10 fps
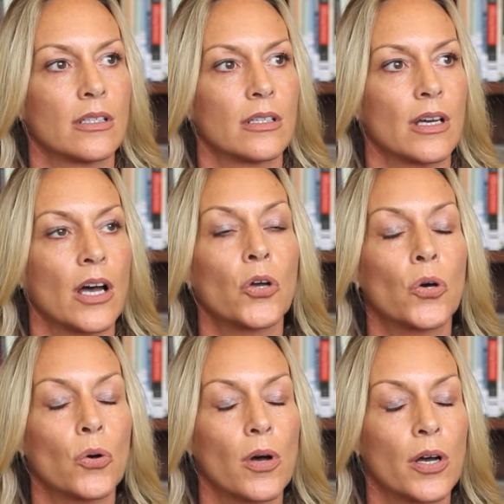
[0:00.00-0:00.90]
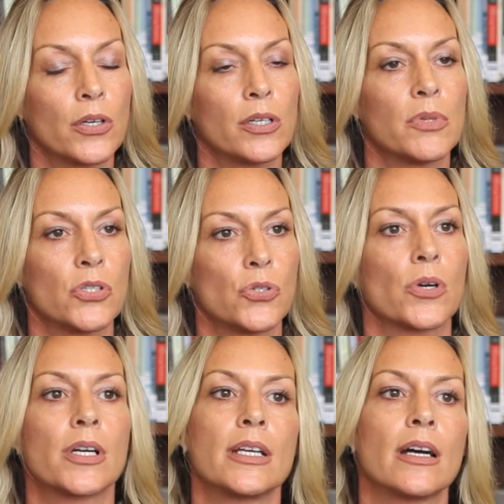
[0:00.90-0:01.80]
a good
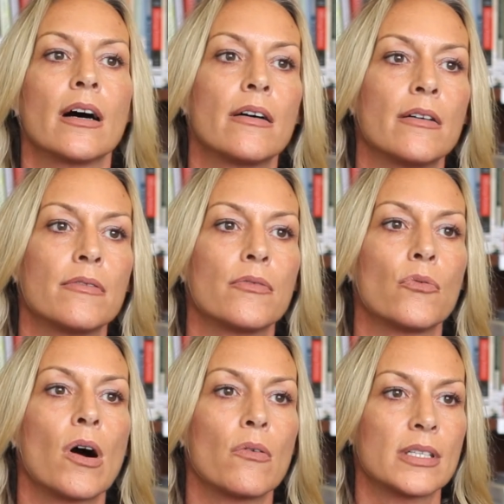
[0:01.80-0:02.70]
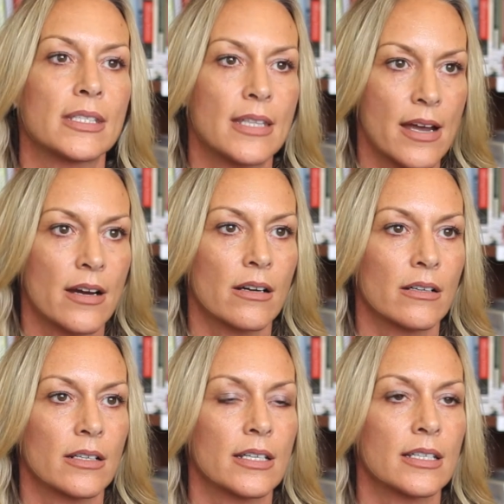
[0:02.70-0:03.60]
majority of what was there
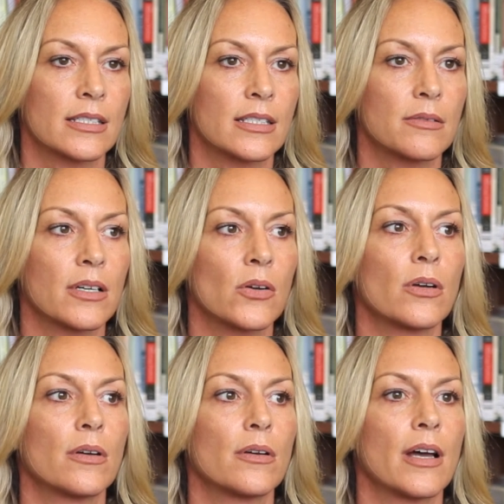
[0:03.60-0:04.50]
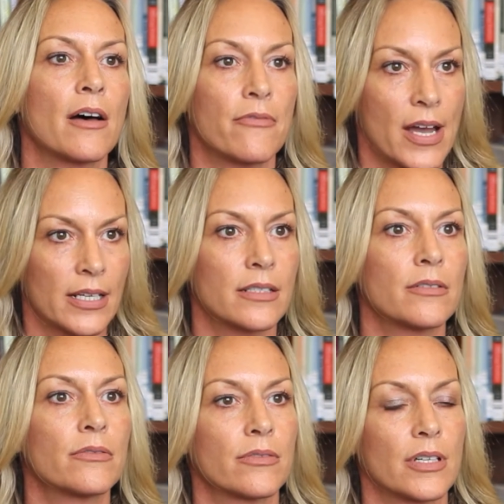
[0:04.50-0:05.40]
is effective
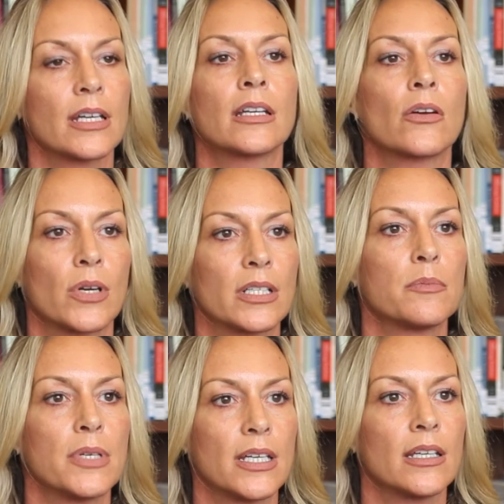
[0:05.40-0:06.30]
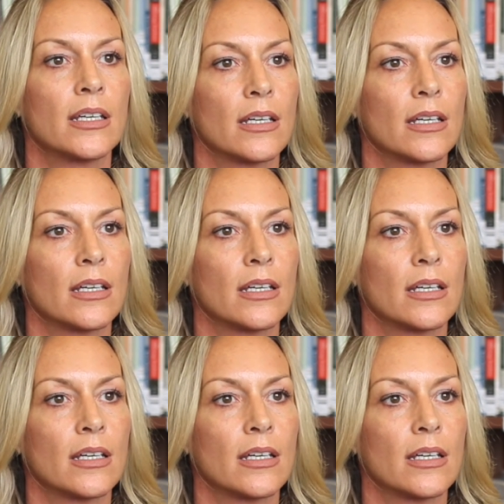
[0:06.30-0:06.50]
and going to be